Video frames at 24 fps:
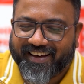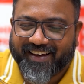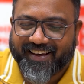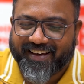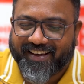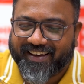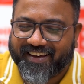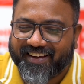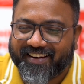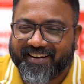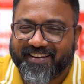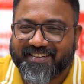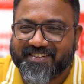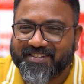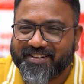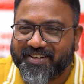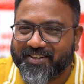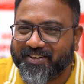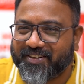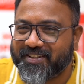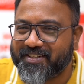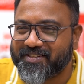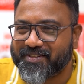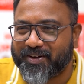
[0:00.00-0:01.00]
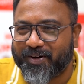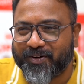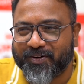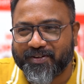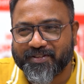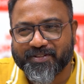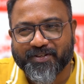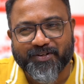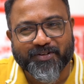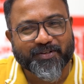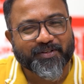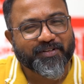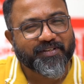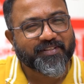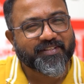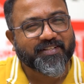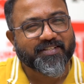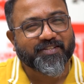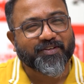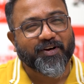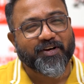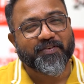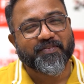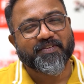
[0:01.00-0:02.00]
I can assure you this conversation
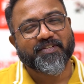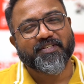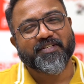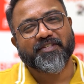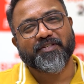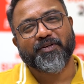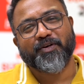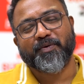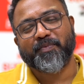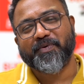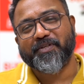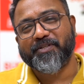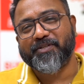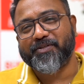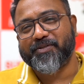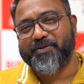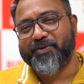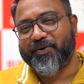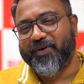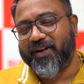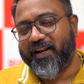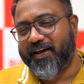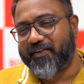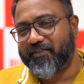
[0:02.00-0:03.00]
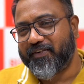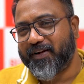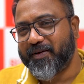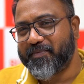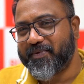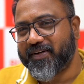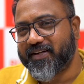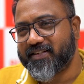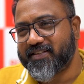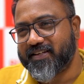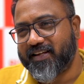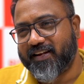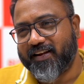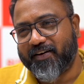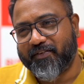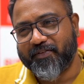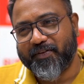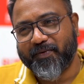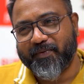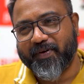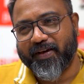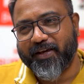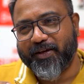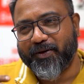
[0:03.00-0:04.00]
is going to be so lovely because I love
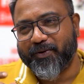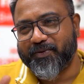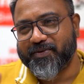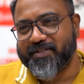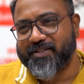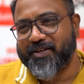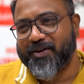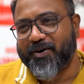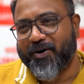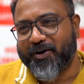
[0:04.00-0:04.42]
the way you use the